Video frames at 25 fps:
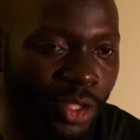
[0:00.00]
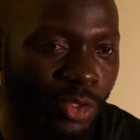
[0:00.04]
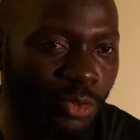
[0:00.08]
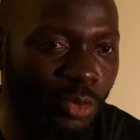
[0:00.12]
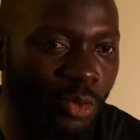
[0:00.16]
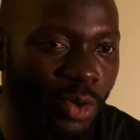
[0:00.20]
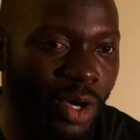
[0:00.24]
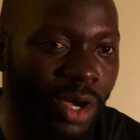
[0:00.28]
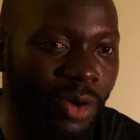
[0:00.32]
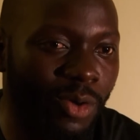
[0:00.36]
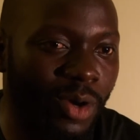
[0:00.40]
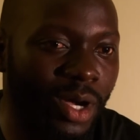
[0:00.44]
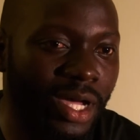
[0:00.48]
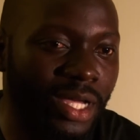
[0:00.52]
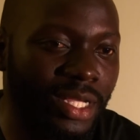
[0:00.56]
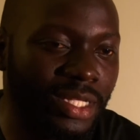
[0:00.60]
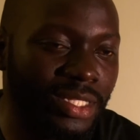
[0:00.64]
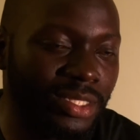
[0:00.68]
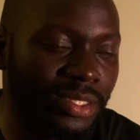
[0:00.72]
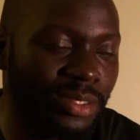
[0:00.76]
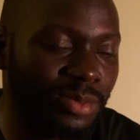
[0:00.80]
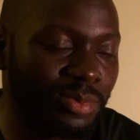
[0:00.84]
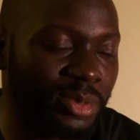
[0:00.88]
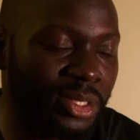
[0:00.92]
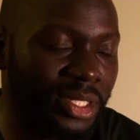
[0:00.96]
No, I
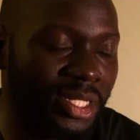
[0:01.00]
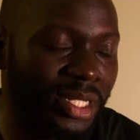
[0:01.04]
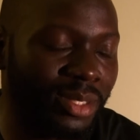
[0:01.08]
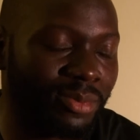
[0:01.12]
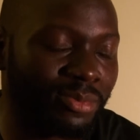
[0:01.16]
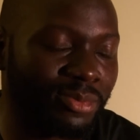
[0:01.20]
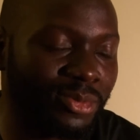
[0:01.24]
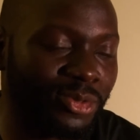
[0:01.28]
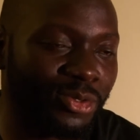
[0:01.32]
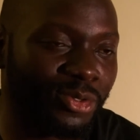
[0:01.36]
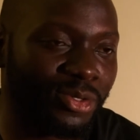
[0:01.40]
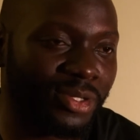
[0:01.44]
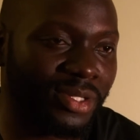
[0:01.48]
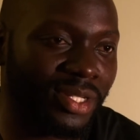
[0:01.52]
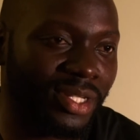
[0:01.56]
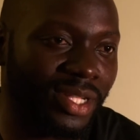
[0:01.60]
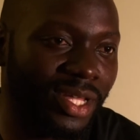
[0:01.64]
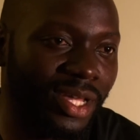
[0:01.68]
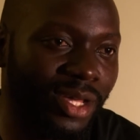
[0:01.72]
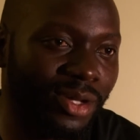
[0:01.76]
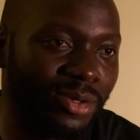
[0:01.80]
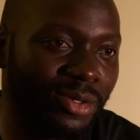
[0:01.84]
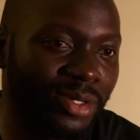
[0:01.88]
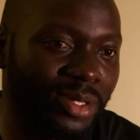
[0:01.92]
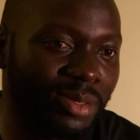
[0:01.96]
was, but I'm not
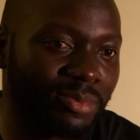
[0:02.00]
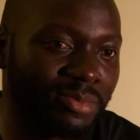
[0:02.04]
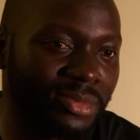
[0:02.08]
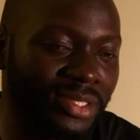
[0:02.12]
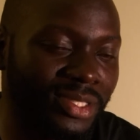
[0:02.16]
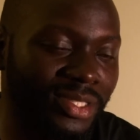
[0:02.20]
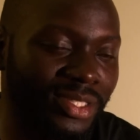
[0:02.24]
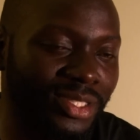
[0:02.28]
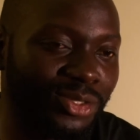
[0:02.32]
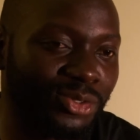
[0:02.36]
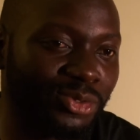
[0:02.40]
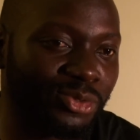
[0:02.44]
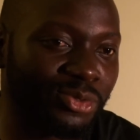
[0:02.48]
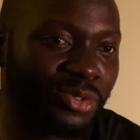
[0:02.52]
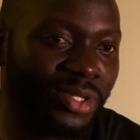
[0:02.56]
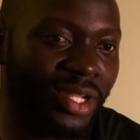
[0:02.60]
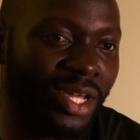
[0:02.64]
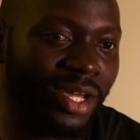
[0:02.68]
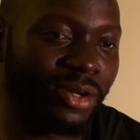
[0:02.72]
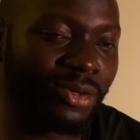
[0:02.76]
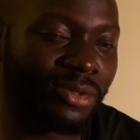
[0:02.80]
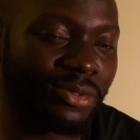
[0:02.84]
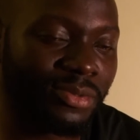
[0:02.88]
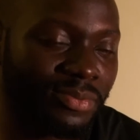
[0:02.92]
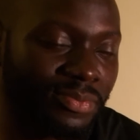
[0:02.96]
now. I'm single
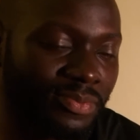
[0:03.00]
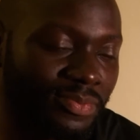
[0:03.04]
now.